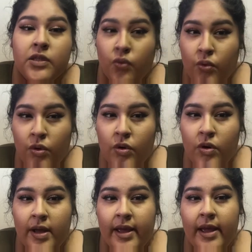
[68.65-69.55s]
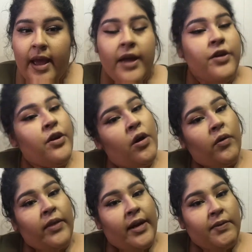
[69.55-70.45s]
school and
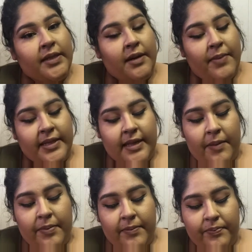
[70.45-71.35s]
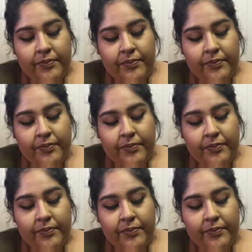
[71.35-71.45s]
know that it was gonna mess up.